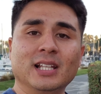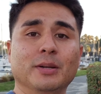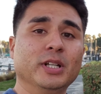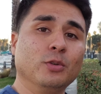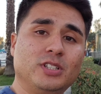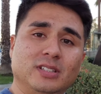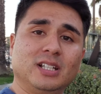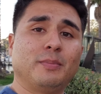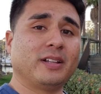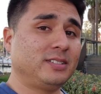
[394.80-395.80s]
Let me know what you
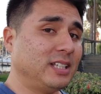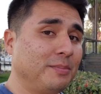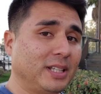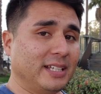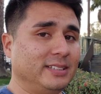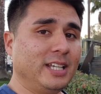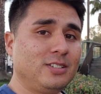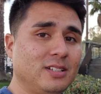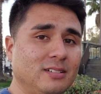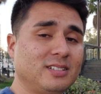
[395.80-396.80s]
think about
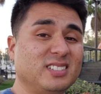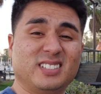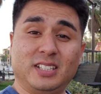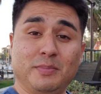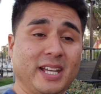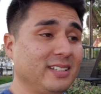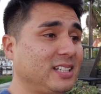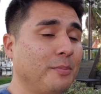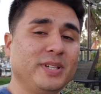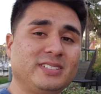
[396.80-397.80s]
stabilization. Does it seem like it's
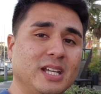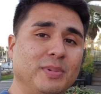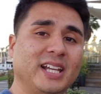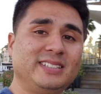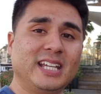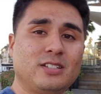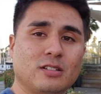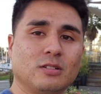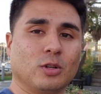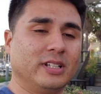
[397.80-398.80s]
helping
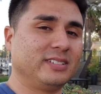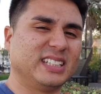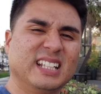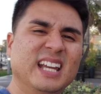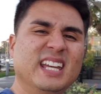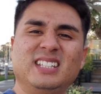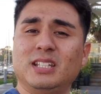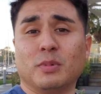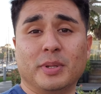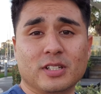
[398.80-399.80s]
stabilization, or does it
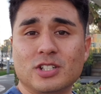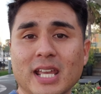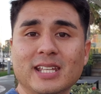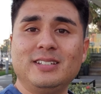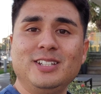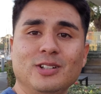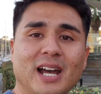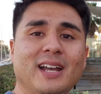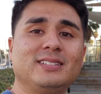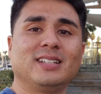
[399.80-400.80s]
seem a bit shaky to you
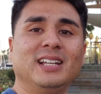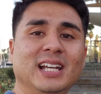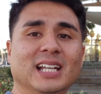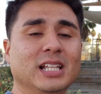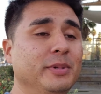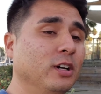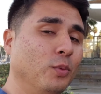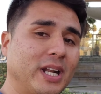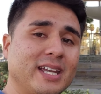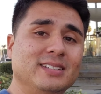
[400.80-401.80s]
guys? Let me know.
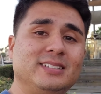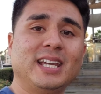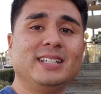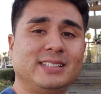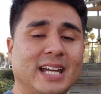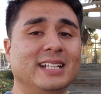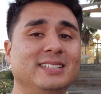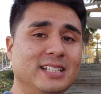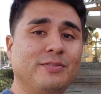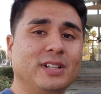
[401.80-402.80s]
What I can say is that
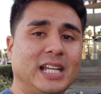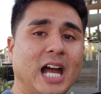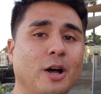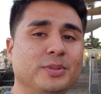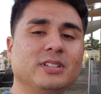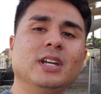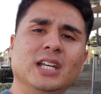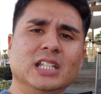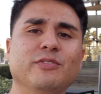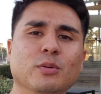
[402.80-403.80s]
it definitely helps
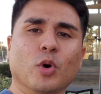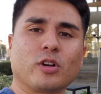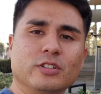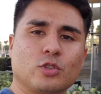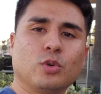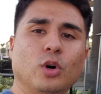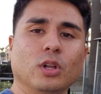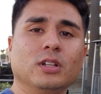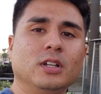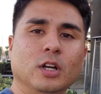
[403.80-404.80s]
give you more
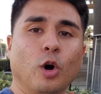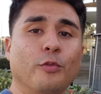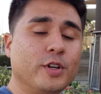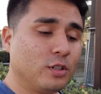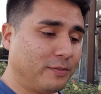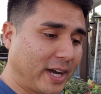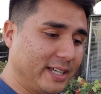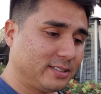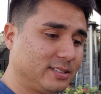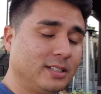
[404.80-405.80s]
control over your
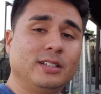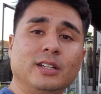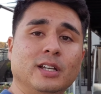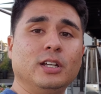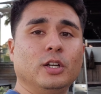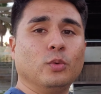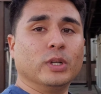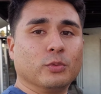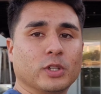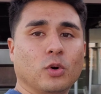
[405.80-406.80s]
device
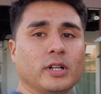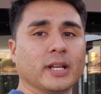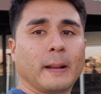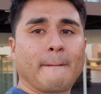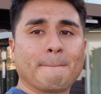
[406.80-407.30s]
when recording.